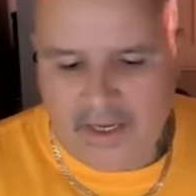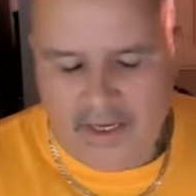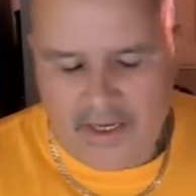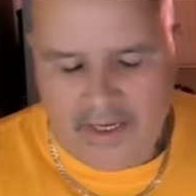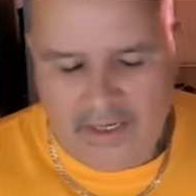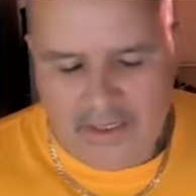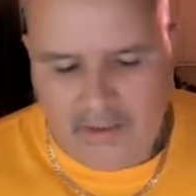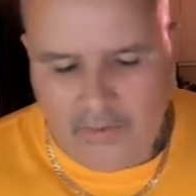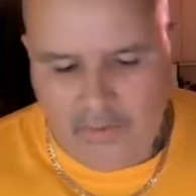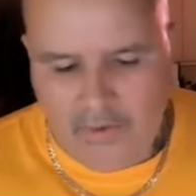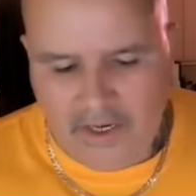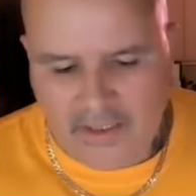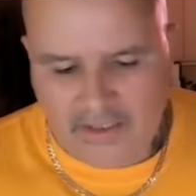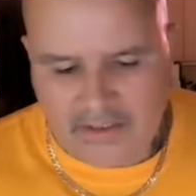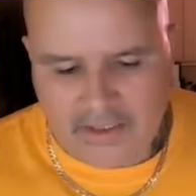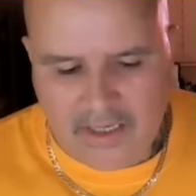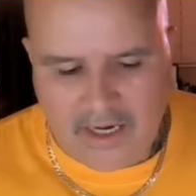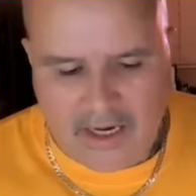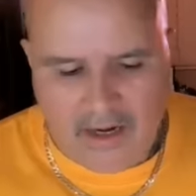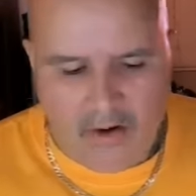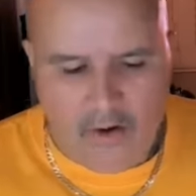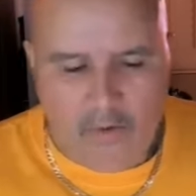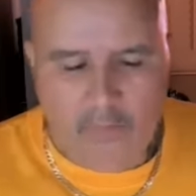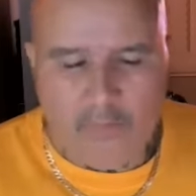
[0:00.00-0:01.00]
Anyways,
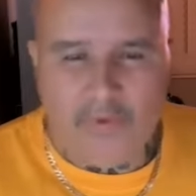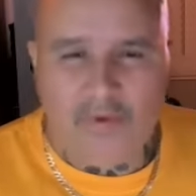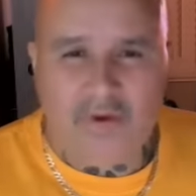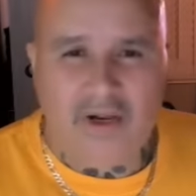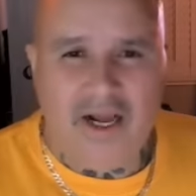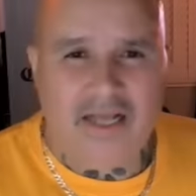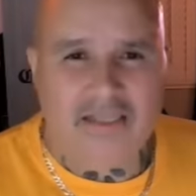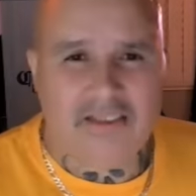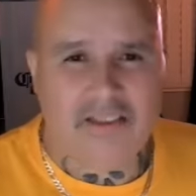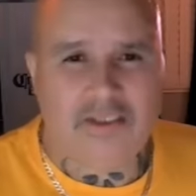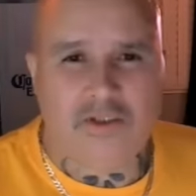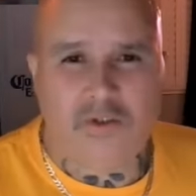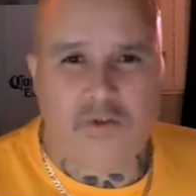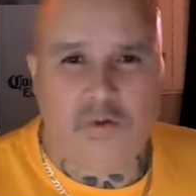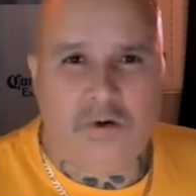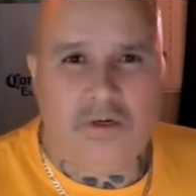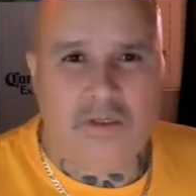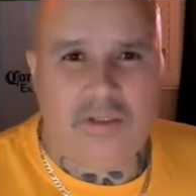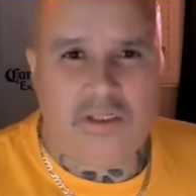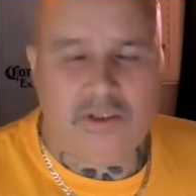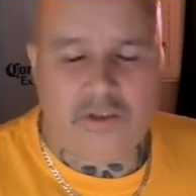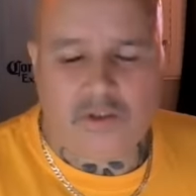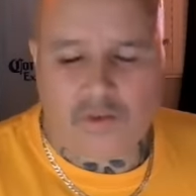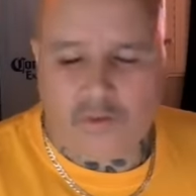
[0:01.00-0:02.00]
I hope you guys
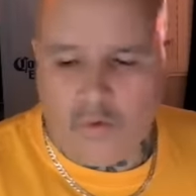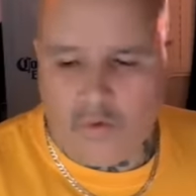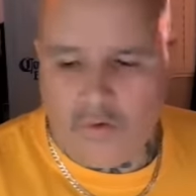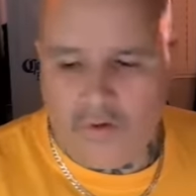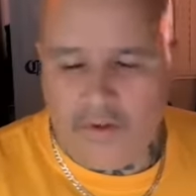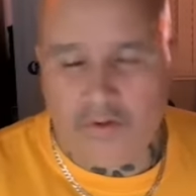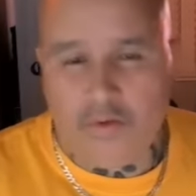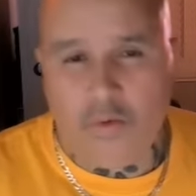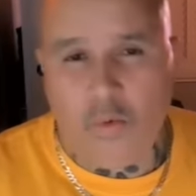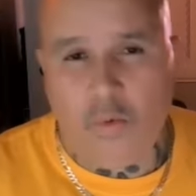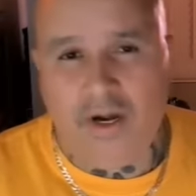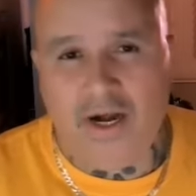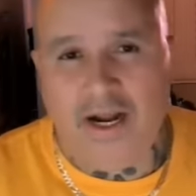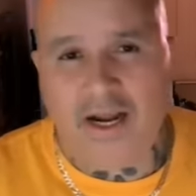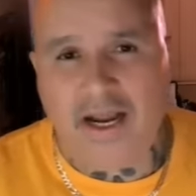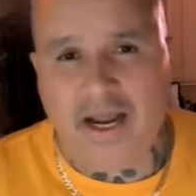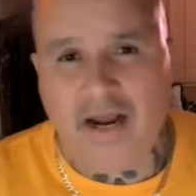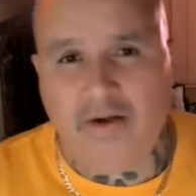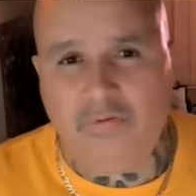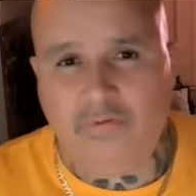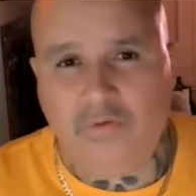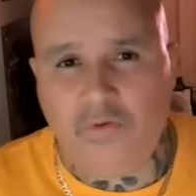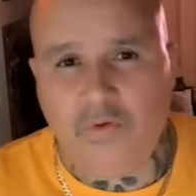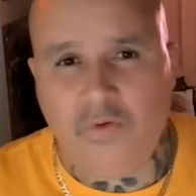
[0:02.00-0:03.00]
enjoyed this story. The one I
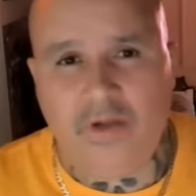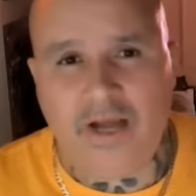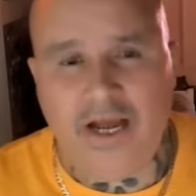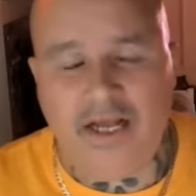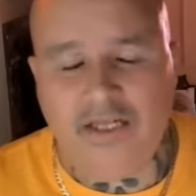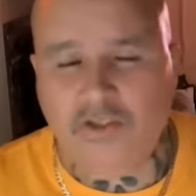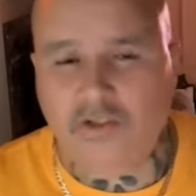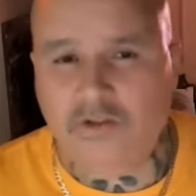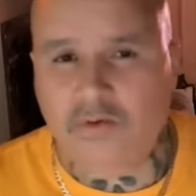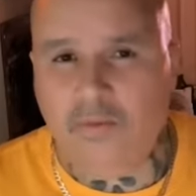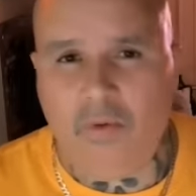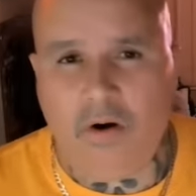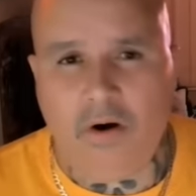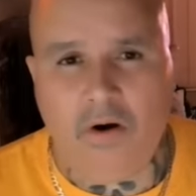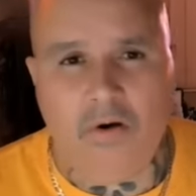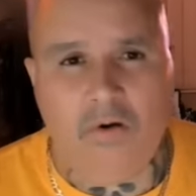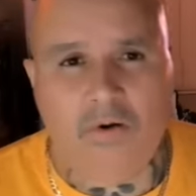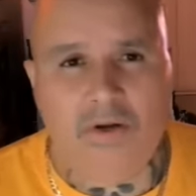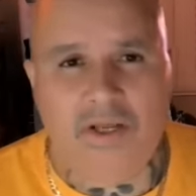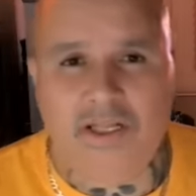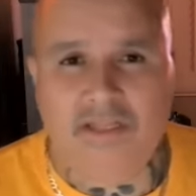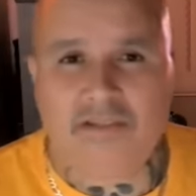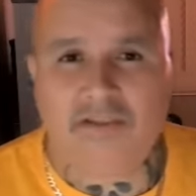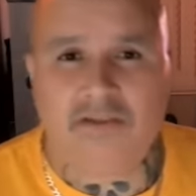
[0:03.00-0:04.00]
got for you guys
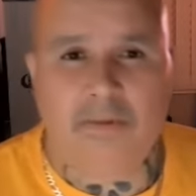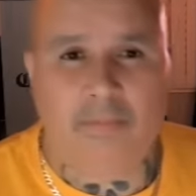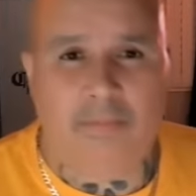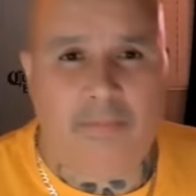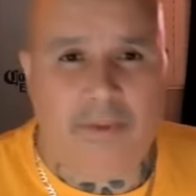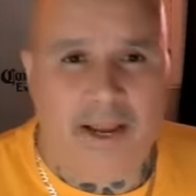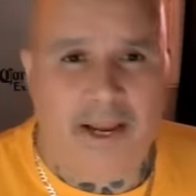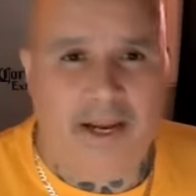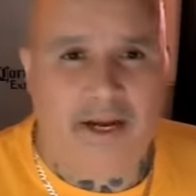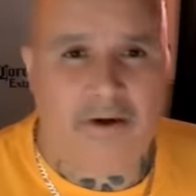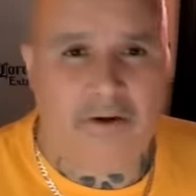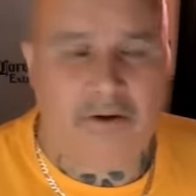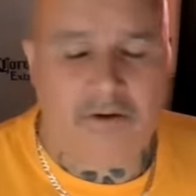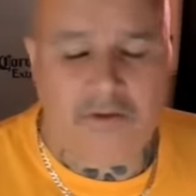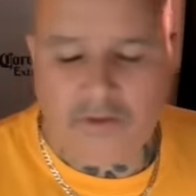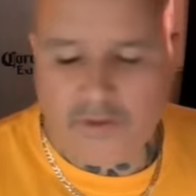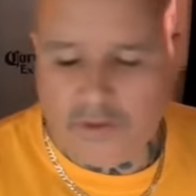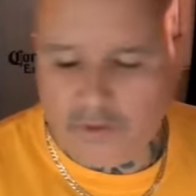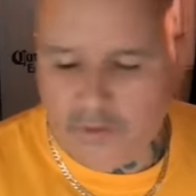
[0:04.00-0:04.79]
tomorrow, it's a banger.